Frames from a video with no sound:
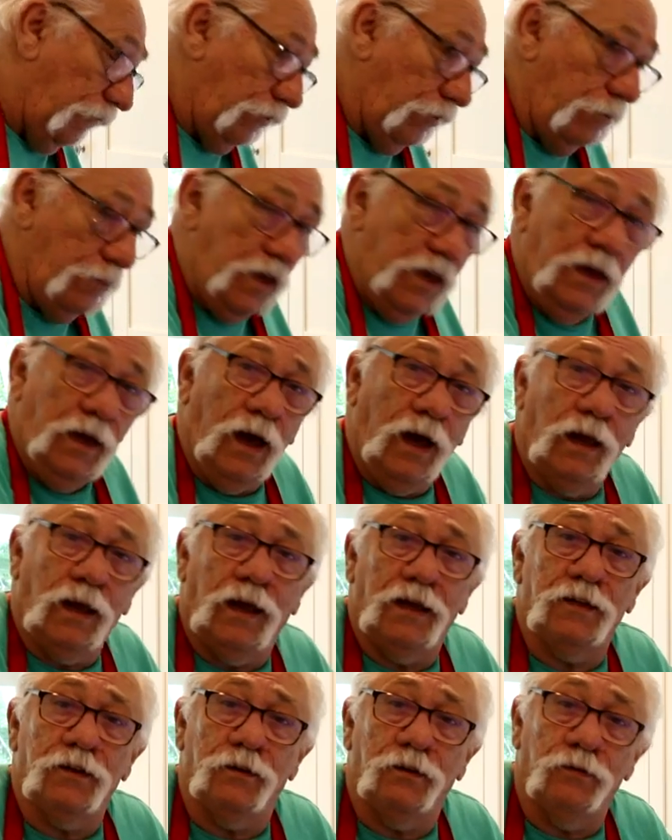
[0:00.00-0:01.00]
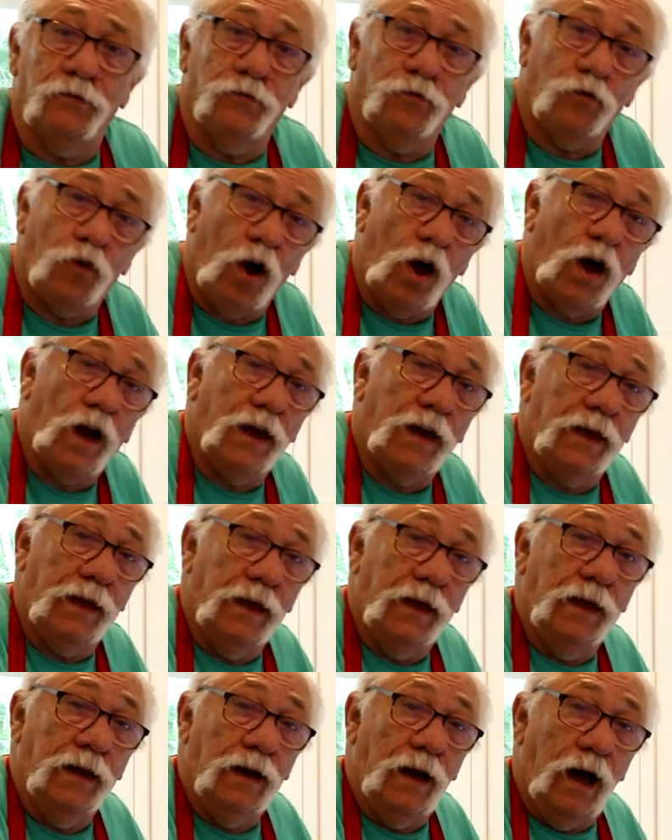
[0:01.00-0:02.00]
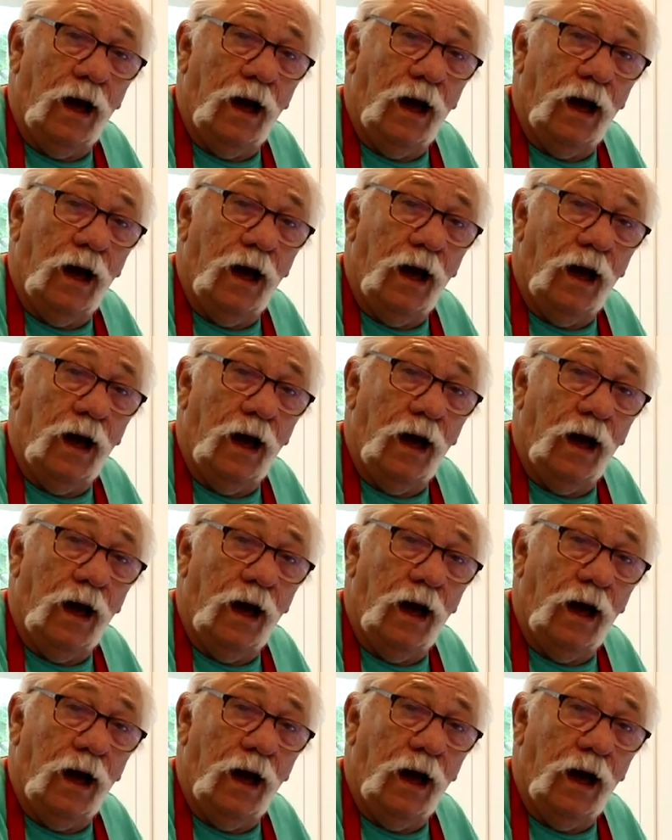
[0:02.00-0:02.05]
For me, I like to fry in